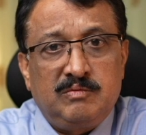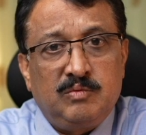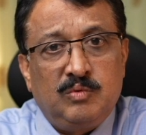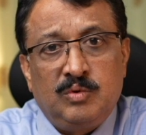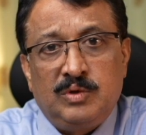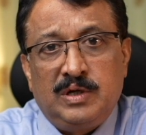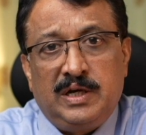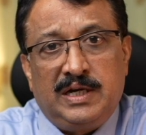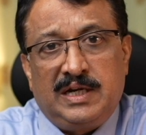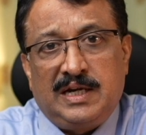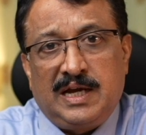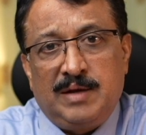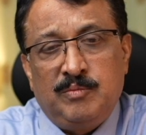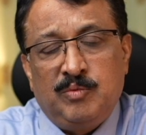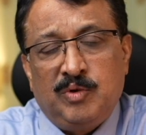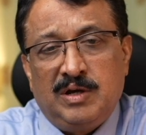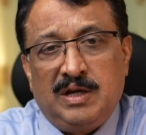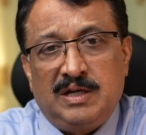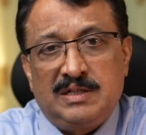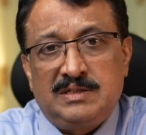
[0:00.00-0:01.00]
Only time
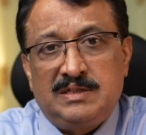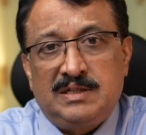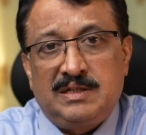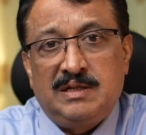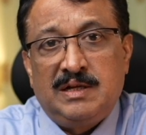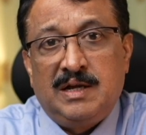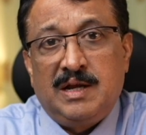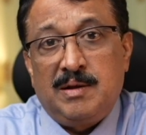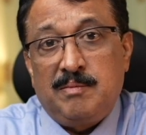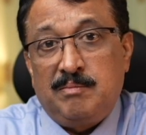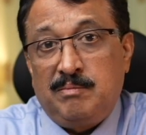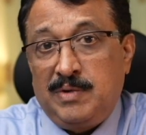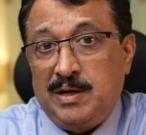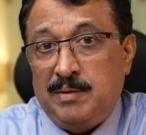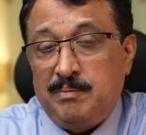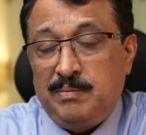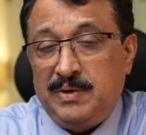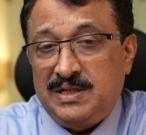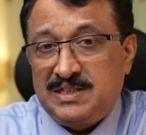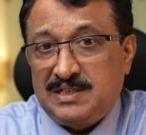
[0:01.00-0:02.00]
will answer. My
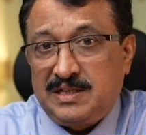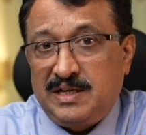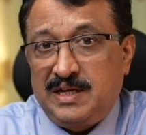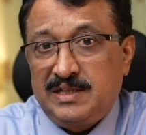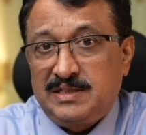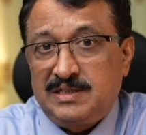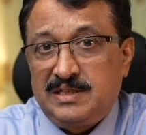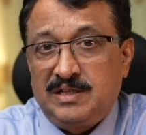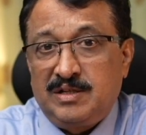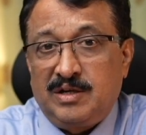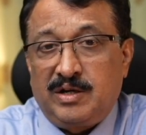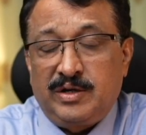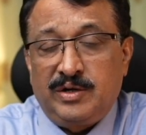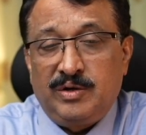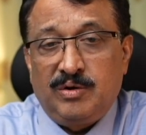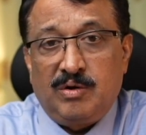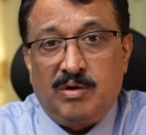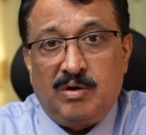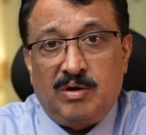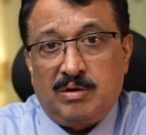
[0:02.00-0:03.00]
best case
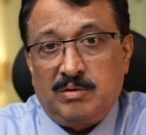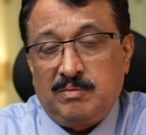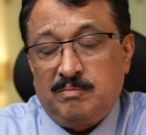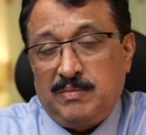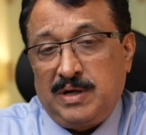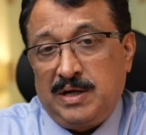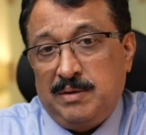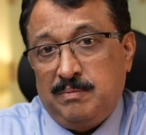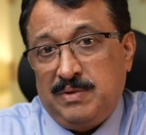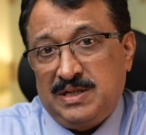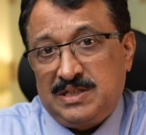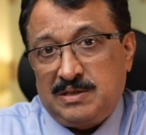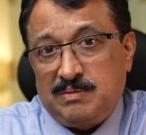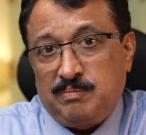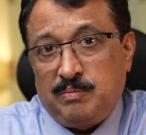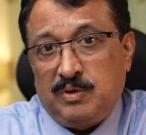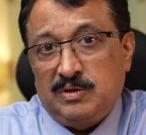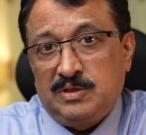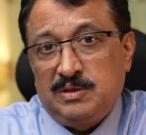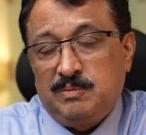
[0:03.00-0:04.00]
scenario or my
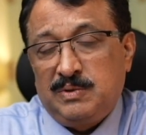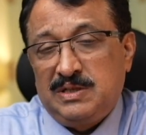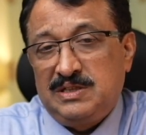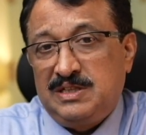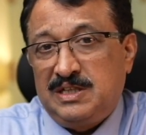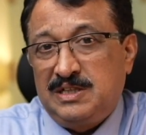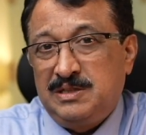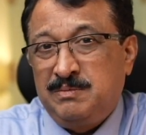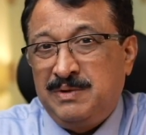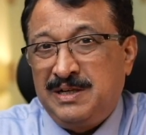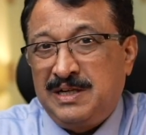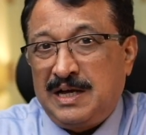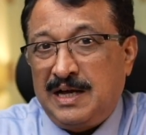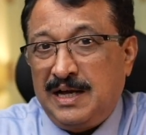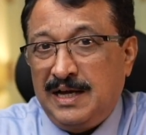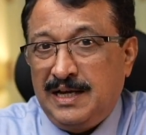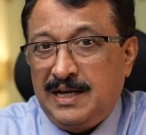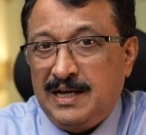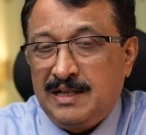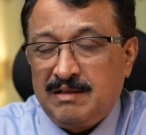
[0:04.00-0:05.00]
best possible judgment
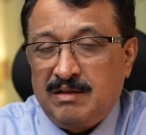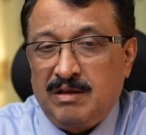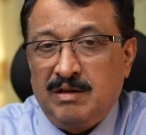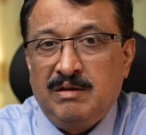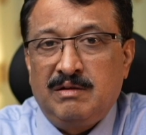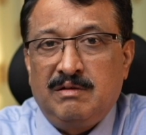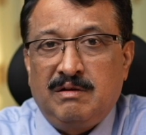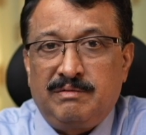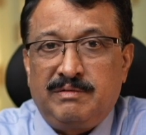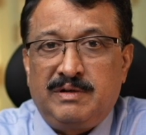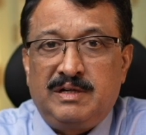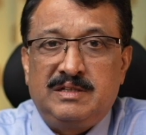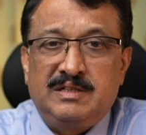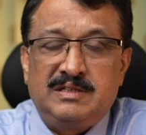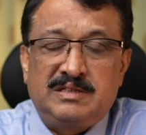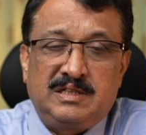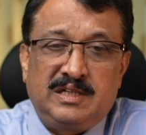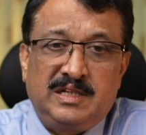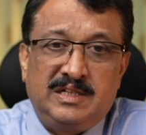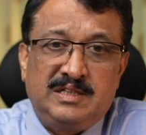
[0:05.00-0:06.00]
I can think of at
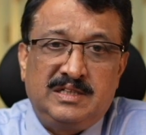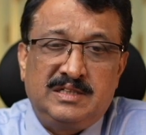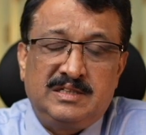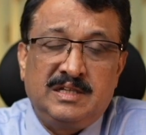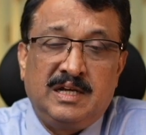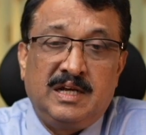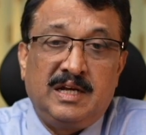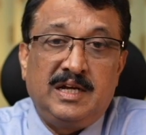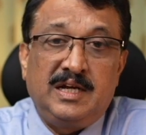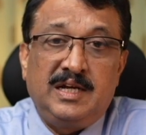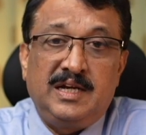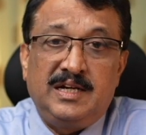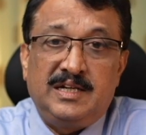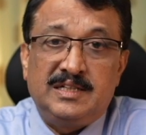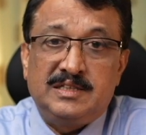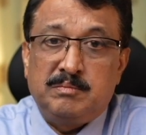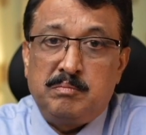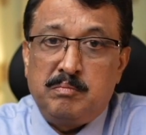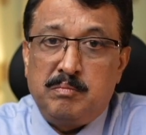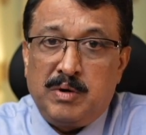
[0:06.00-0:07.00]
this stage is it
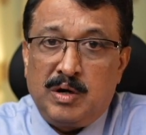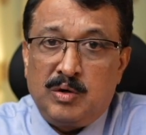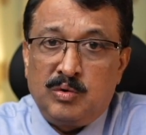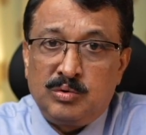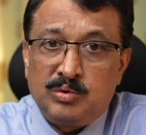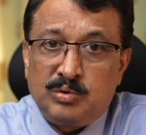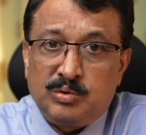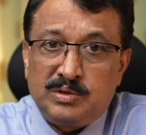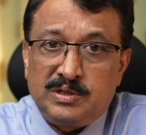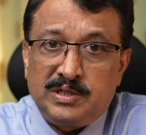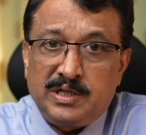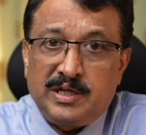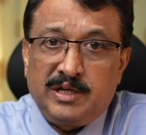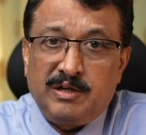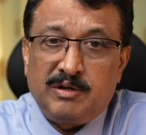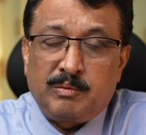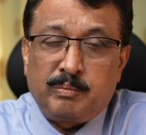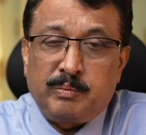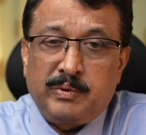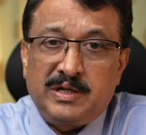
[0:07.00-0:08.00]
is bound to check
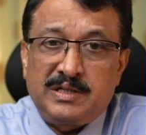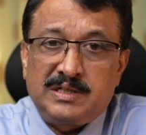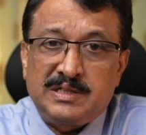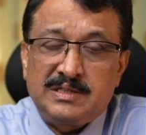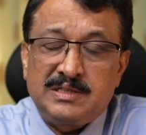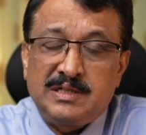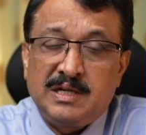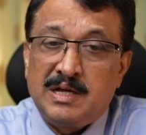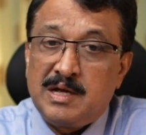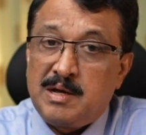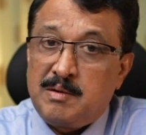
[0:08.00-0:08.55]
your patience.